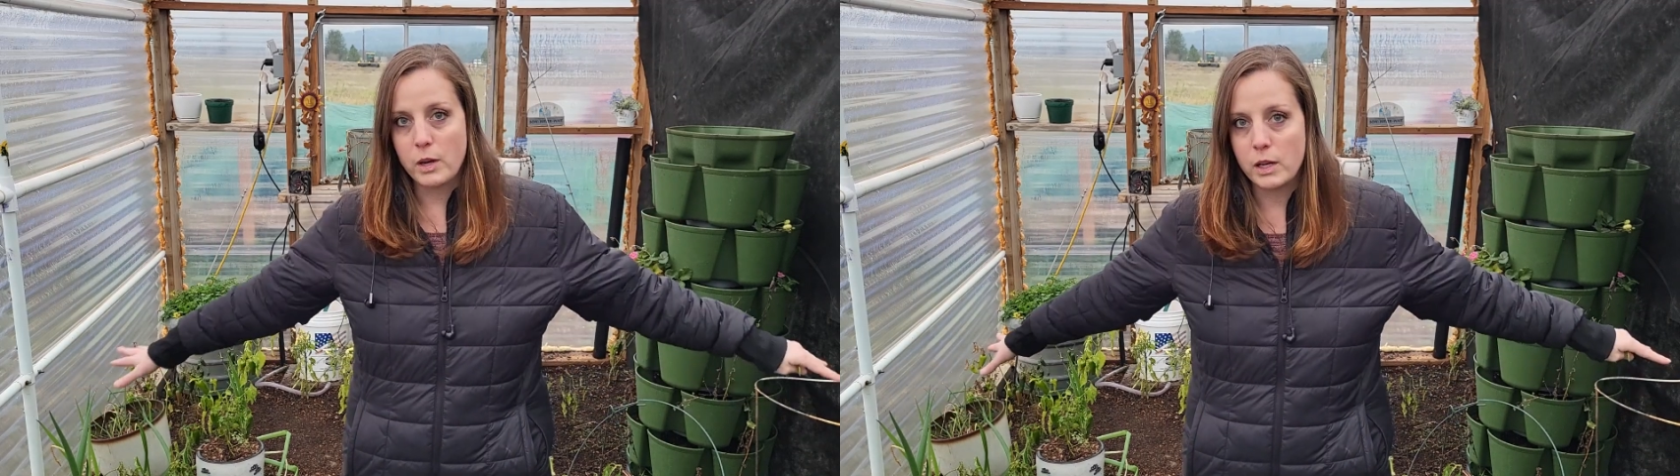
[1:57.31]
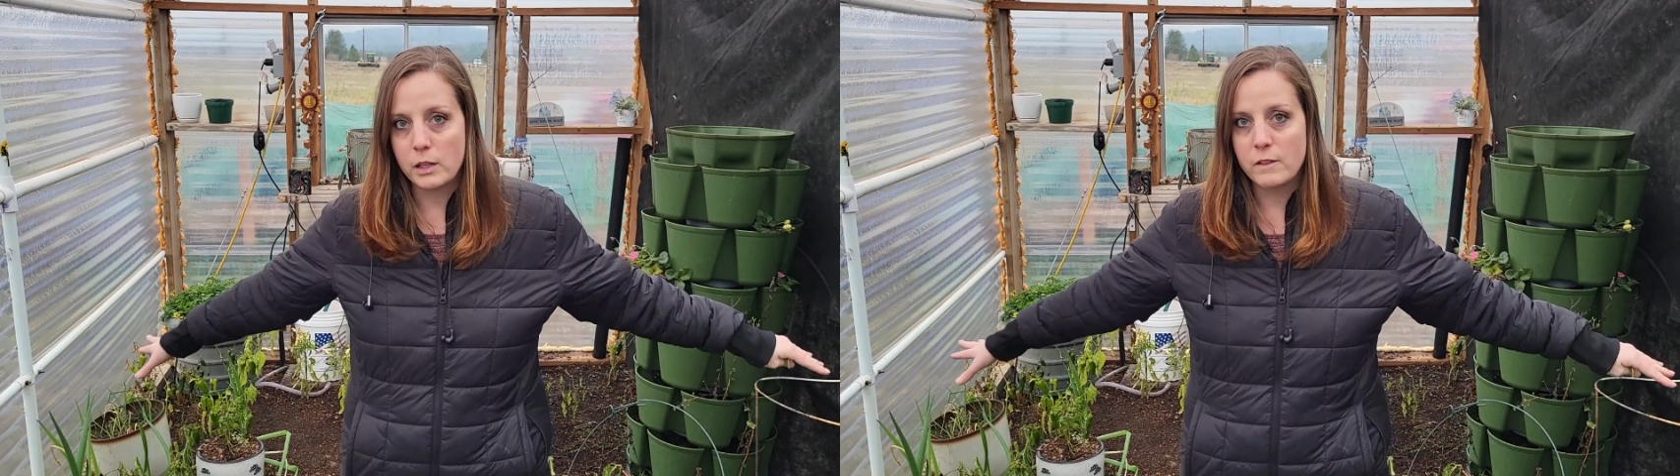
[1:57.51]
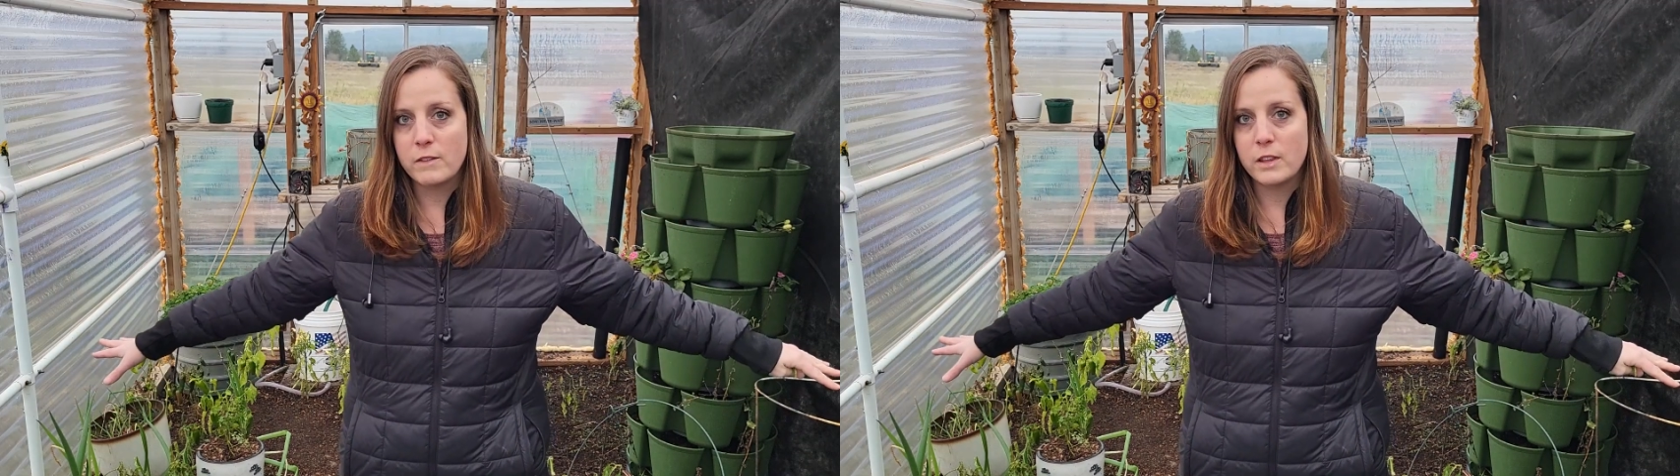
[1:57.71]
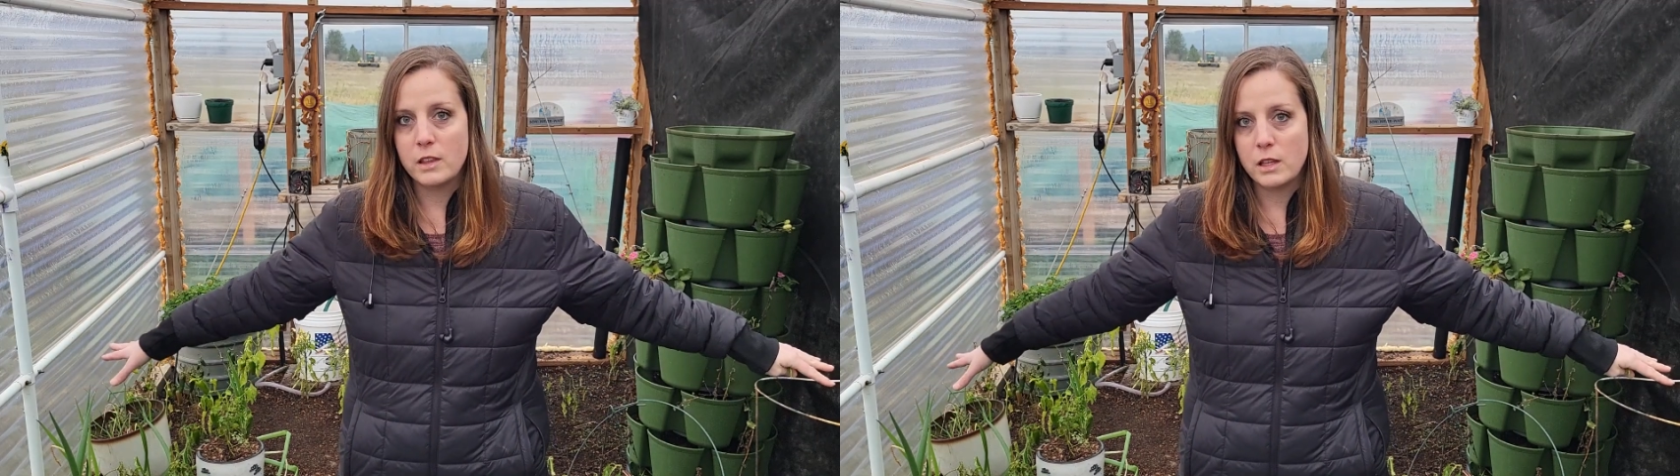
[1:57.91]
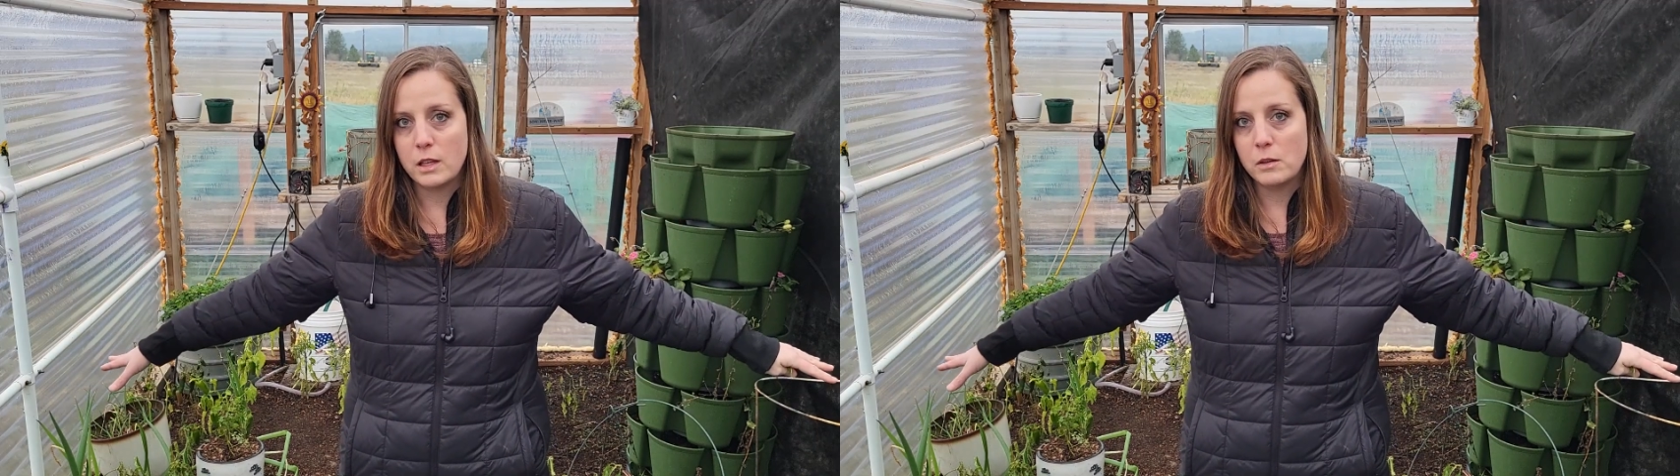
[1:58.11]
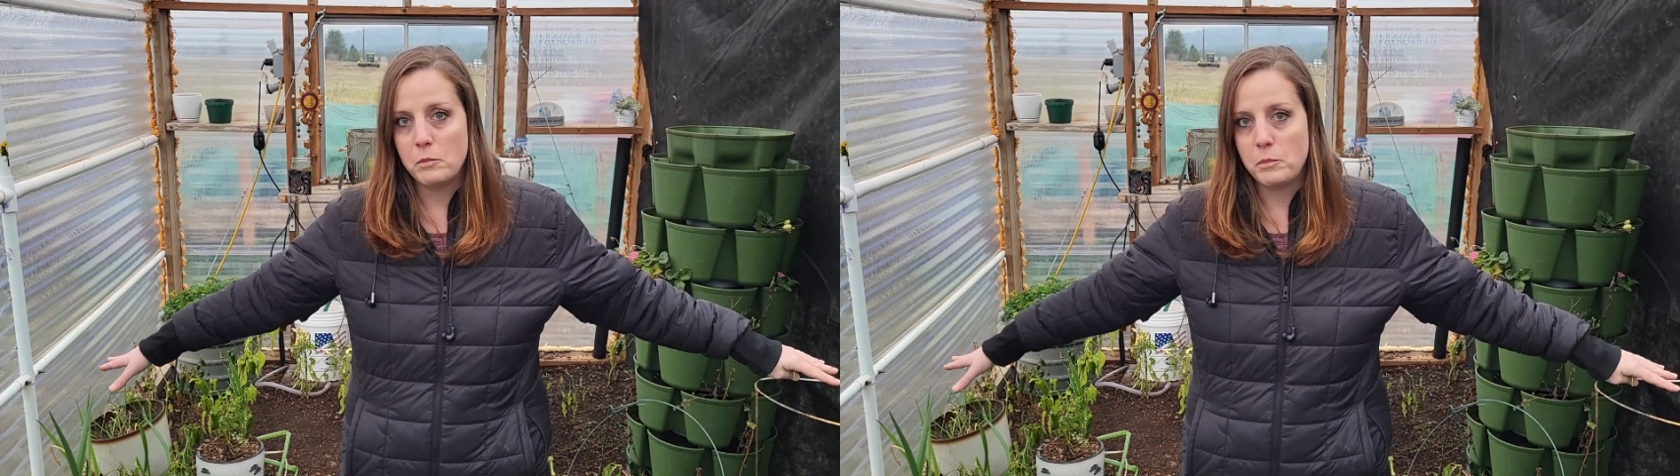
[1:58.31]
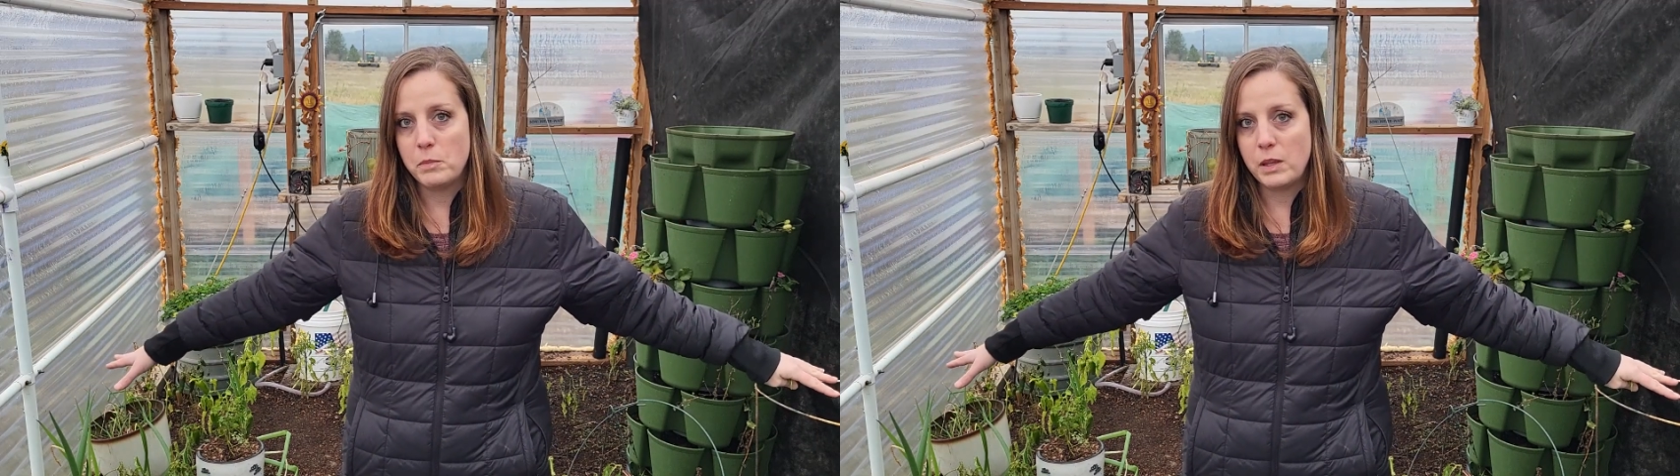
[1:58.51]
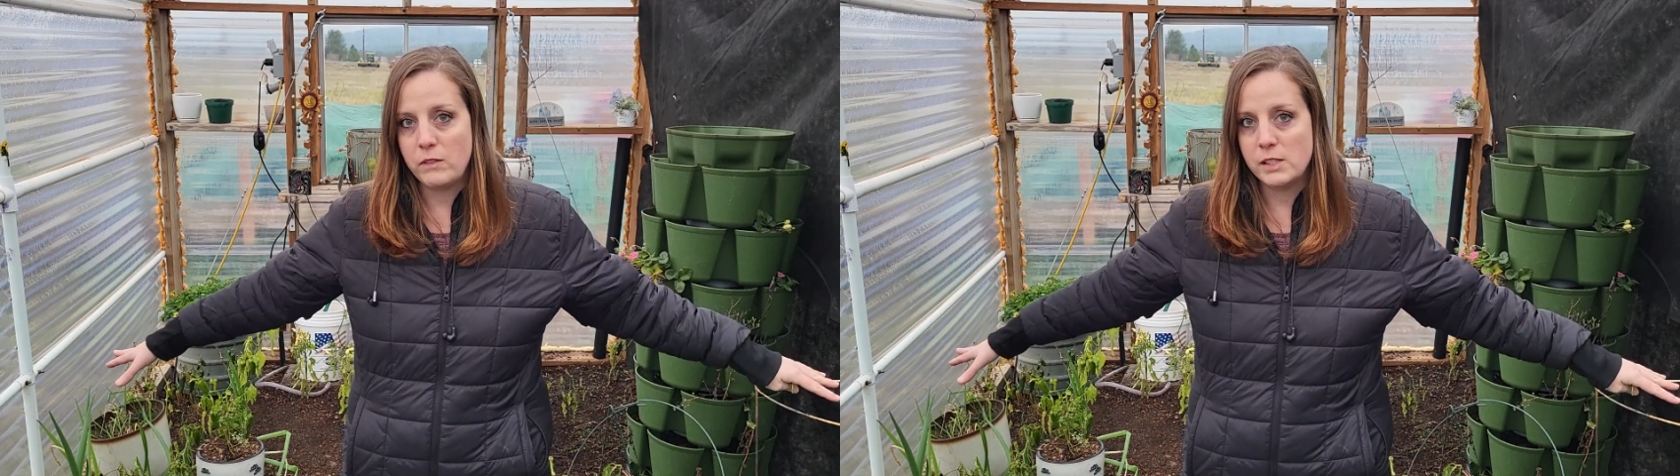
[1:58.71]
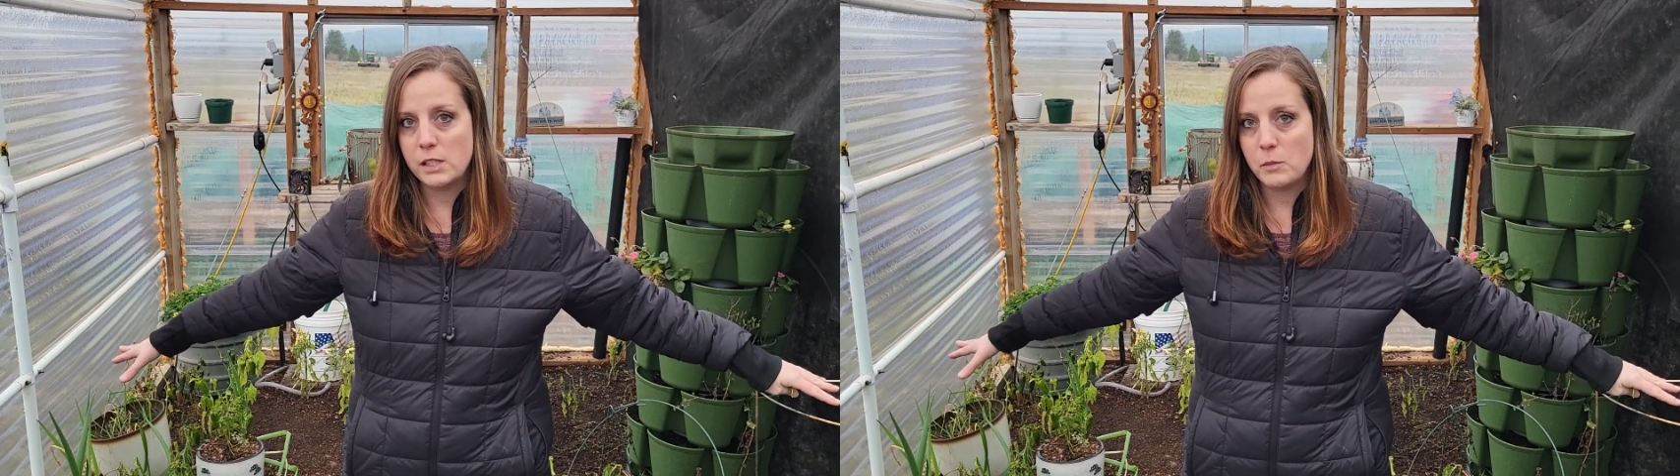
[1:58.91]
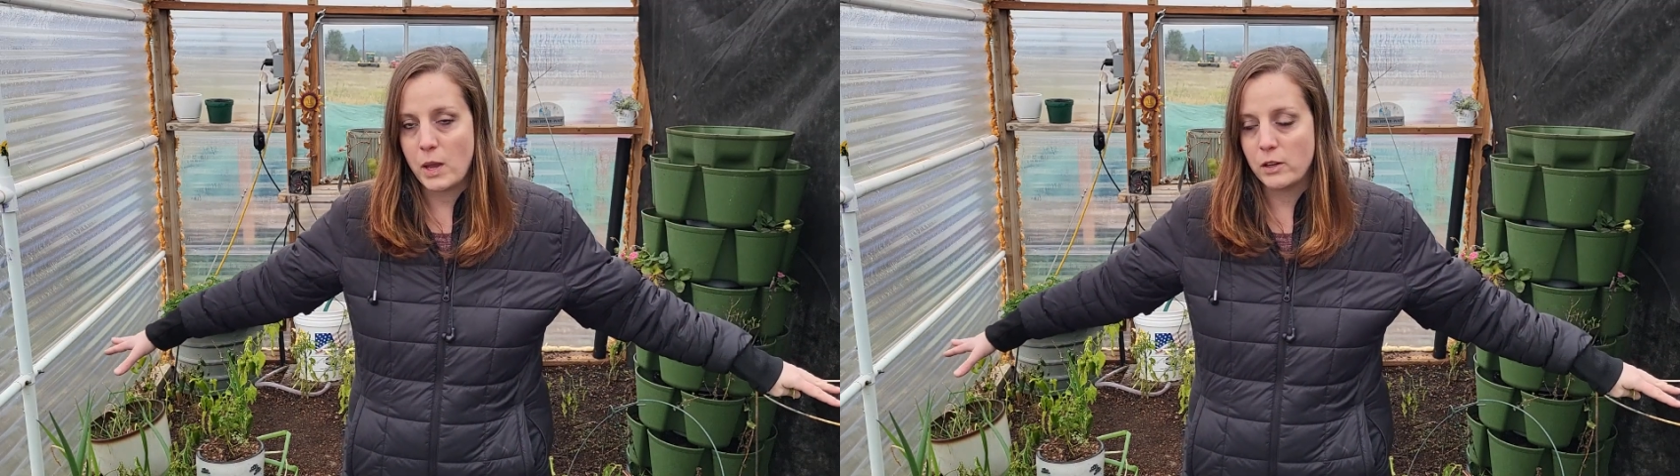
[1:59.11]
of the
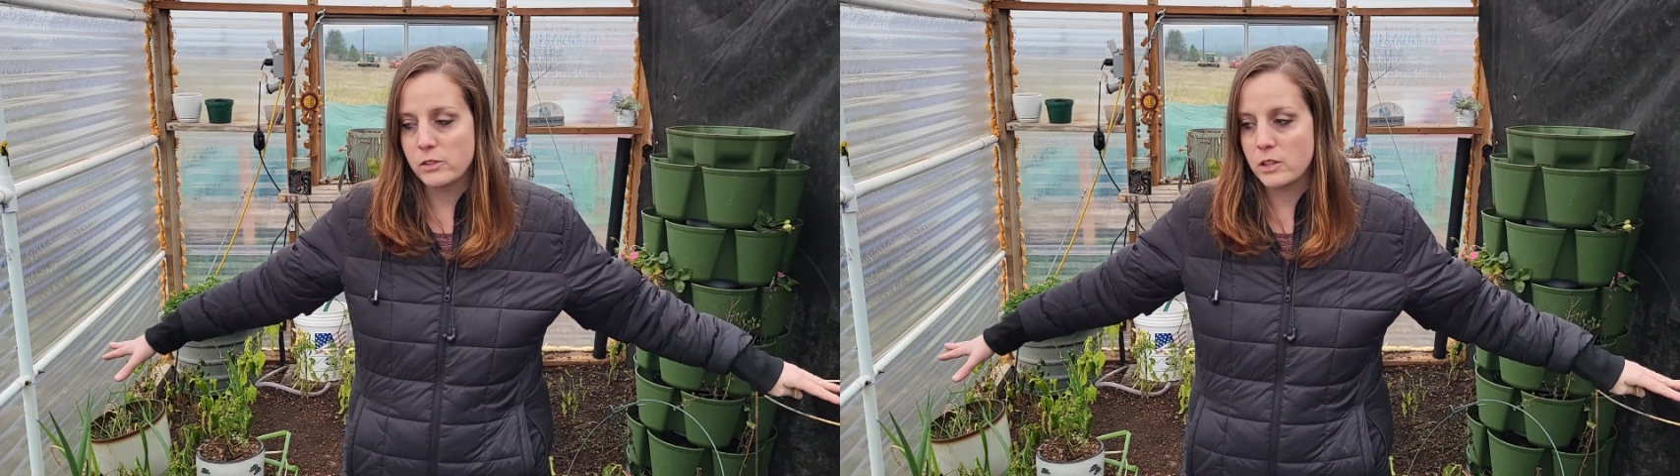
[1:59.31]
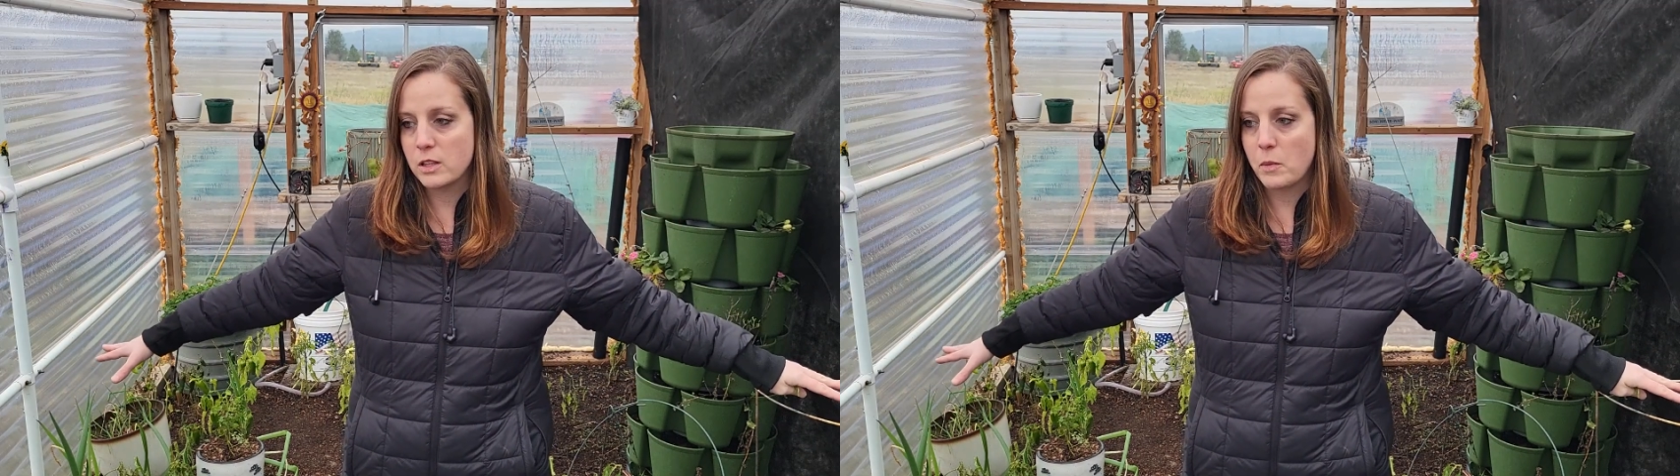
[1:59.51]
PVC panels on the